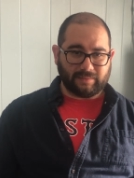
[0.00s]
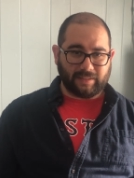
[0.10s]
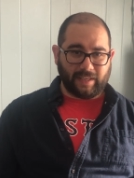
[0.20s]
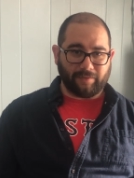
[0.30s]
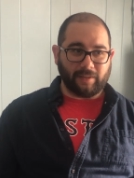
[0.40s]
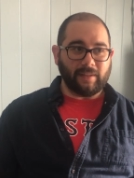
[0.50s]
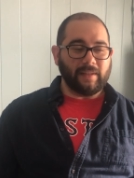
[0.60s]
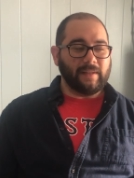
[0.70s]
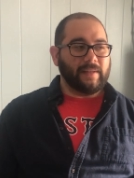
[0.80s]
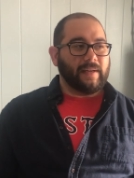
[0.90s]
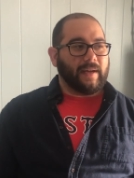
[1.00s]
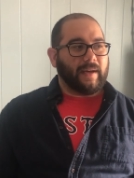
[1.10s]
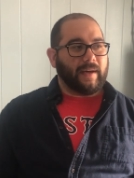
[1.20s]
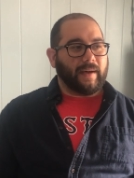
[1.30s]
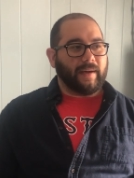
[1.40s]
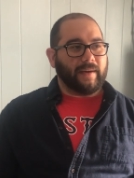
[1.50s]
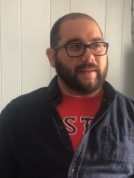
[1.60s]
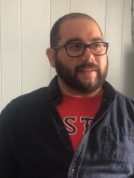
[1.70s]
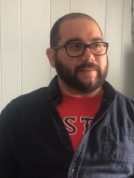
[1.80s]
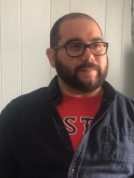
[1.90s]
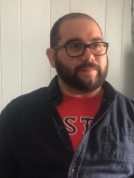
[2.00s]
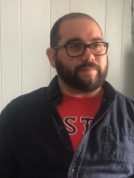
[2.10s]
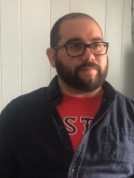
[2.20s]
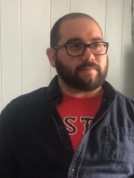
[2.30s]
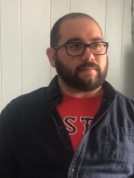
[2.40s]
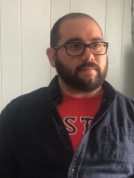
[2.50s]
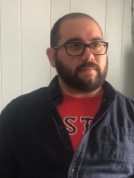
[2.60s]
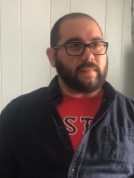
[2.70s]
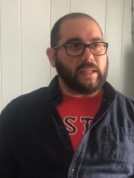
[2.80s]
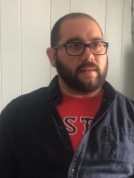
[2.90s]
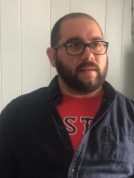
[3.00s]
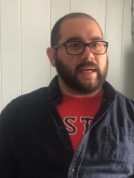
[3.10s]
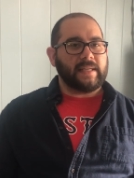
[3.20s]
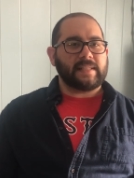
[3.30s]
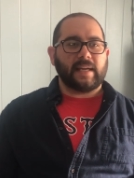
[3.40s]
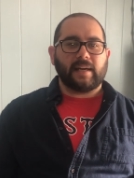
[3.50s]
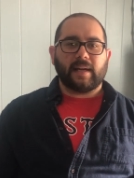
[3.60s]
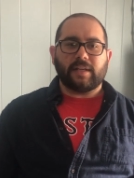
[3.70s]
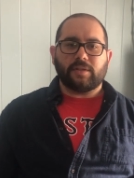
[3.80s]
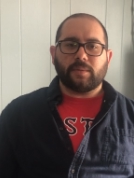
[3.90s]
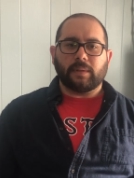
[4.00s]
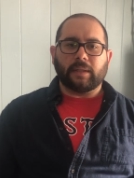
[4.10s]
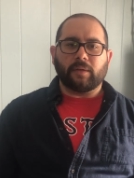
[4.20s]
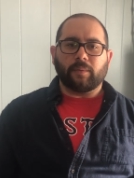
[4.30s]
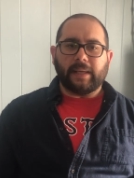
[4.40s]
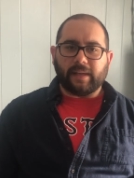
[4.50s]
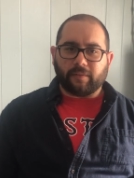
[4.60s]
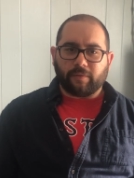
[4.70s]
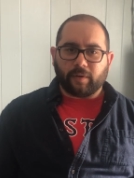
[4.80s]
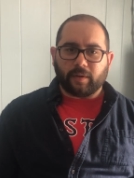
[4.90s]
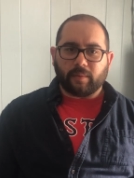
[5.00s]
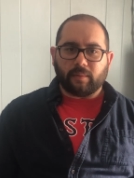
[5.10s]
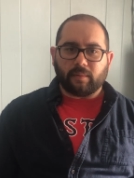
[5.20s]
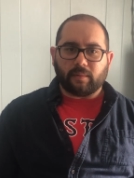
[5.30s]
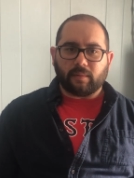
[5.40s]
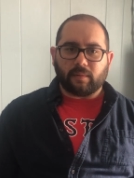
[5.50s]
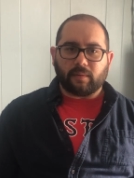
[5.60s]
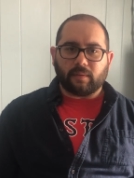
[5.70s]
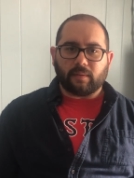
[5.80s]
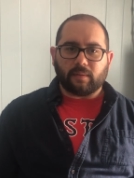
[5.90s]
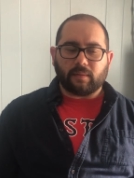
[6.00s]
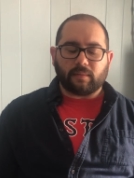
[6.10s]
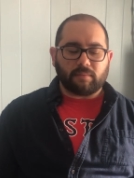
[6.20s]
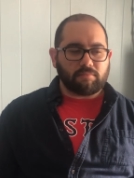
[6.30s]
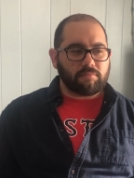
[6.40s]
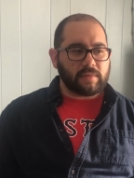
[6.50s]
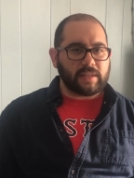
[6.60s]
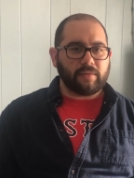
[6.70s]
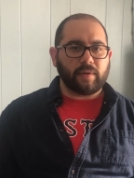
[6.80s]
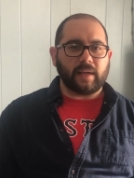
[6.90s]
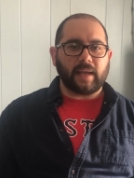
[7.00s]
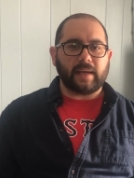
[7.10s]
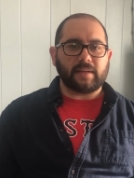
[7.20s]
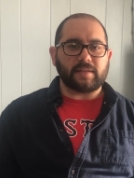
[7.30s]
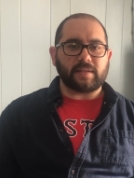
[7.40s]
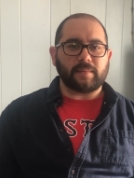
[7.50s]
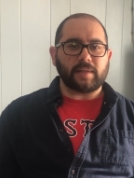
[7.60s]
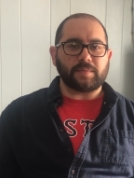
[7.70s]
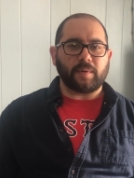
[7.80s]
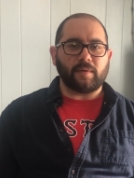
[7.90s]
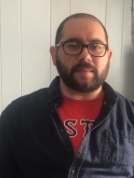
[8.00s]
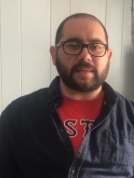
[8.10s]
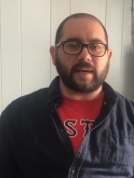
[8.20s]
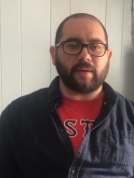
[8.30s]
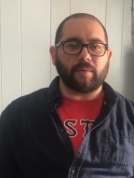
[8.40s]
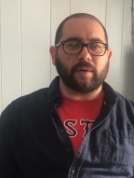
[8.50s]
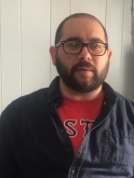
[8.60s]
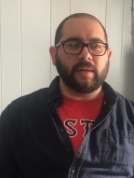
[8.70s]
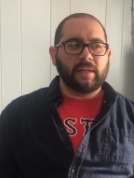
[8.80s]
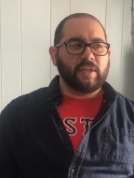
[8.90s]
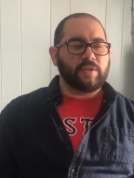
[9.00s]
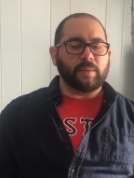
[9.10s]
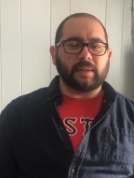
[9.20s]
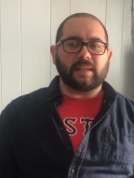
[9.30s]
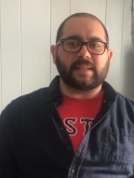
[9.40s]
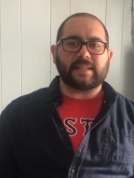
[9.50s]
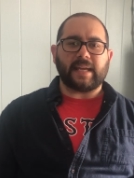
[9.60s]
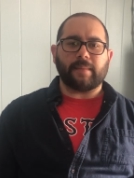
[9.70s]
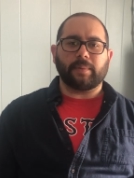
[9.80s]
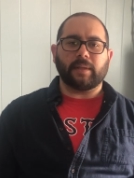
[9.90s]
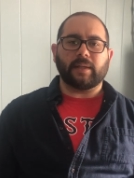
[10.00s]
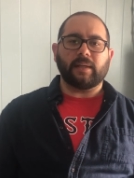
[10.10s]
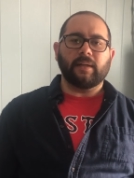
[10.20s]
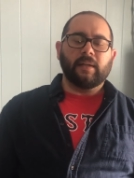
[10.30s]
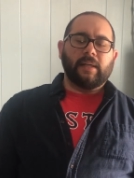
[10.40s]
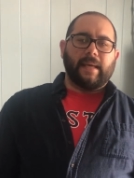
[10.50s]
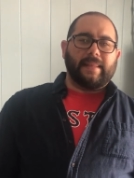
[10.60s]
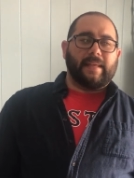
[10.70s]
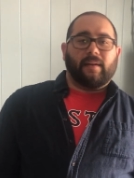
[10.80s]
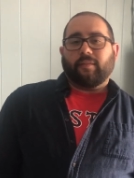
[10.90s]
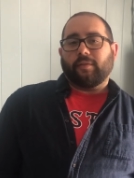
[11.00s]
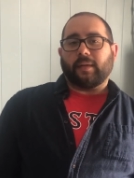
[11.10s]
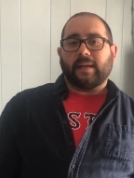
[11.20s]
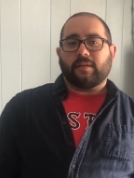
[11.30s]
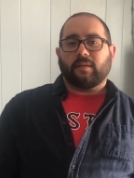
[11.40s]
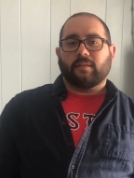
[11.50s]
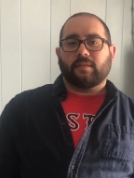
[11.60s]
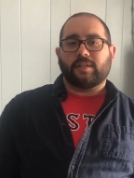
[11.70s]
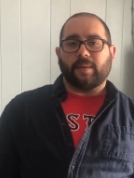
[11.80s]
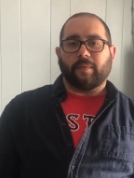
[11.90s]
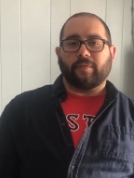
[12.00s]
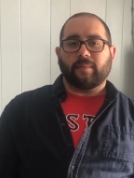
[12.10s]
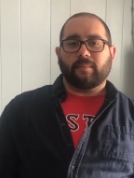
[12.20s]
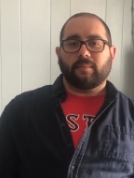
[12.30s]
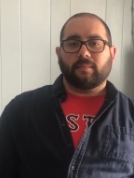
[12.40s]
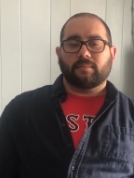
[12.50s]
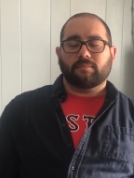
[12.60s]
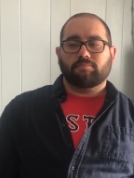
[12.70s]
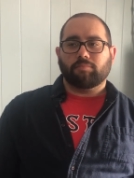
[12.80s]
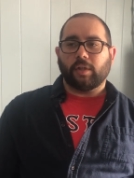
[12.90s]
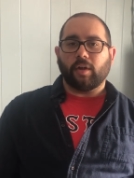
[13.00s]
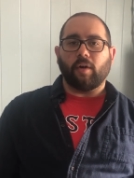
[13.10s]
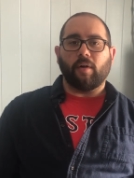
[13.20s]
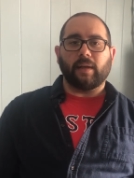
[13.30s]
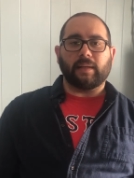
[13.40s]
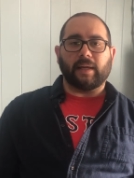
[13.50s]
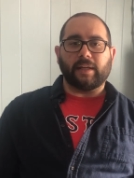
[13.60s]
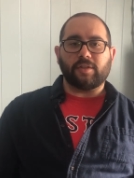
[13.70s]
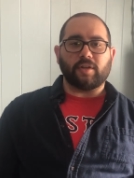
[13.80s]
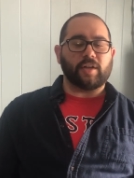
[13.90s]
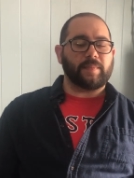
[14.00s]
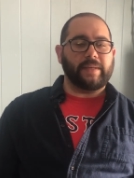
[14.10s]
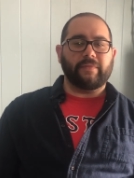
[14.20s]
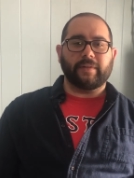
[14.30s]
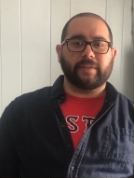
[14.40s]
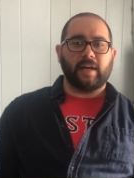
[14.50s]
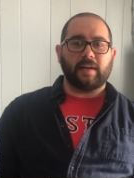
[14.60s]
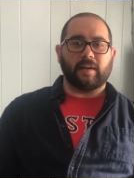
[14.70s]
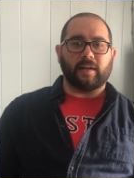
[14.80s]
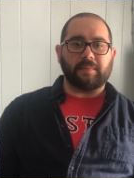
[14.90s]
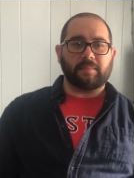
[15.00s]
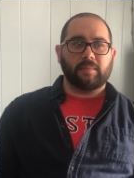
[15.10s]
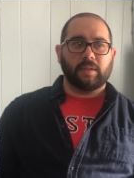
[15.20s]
the devil. I decided I'd do a little reading for you. See if we can get into some of these poems that I wrote, do a little sampler, and then if you like some of them, you can go online, joshpeatfield.com,